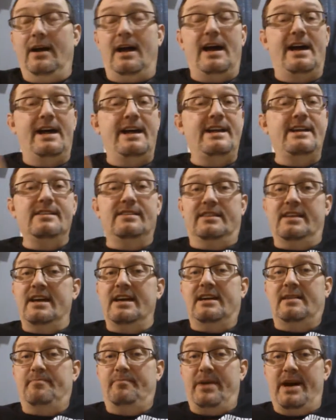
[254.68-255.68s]
I ain't
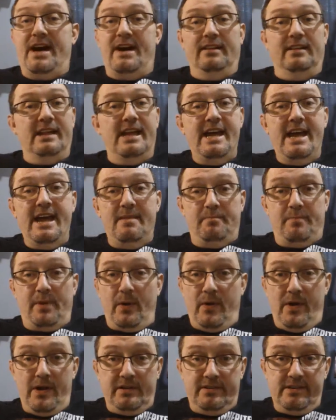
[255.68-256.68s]
think about lead
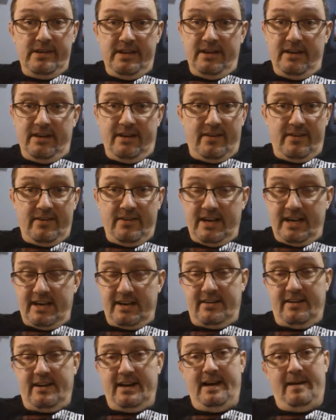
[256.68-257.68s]
poisoning and all
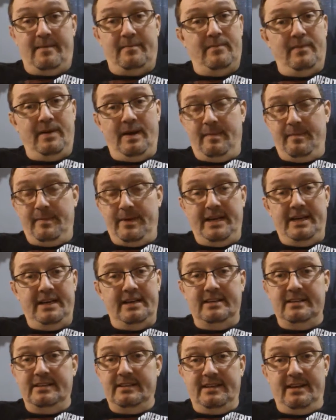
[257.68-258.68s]
that crap. I
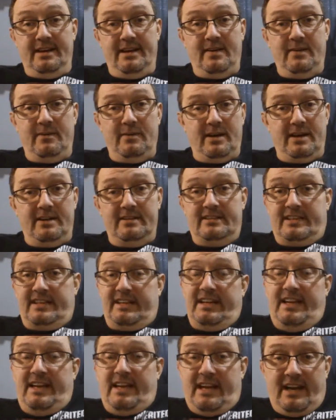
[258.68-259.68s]
mean, I was a
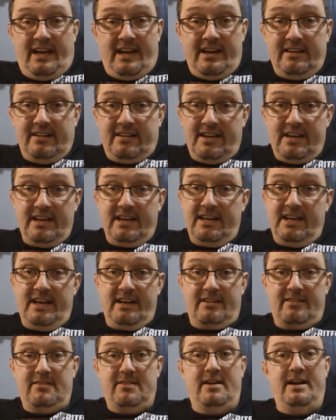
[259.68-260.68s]
kid. I didn't think of
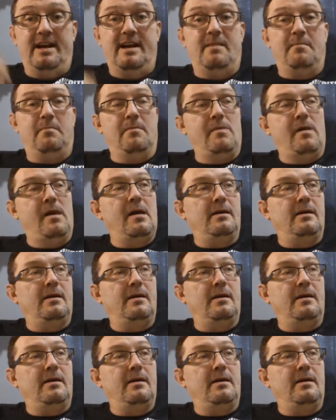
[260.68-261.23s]
that crap,